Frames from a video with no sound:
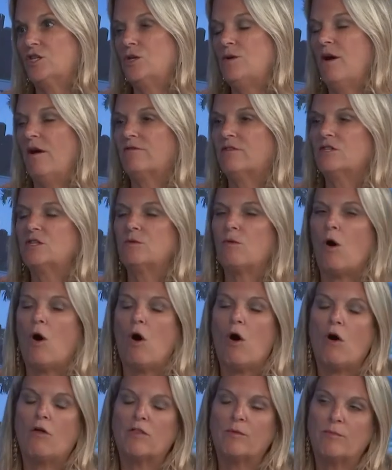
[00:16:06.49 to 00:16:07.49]
You have to do
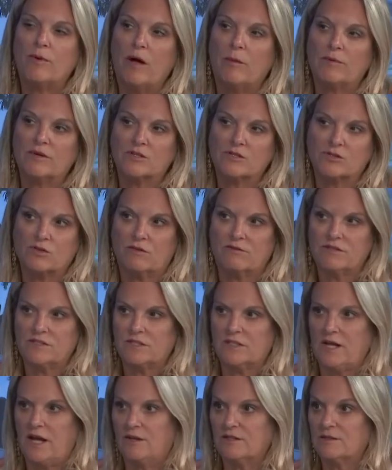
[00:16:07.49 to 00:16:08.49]
all the public service
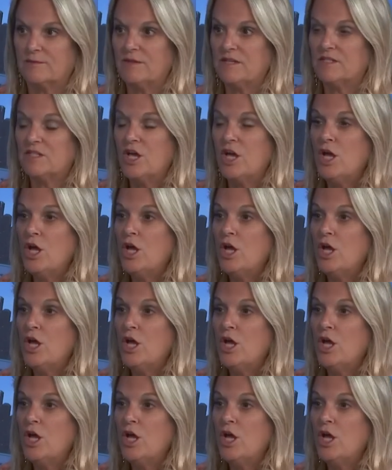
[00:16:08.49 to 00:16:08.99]
announcements.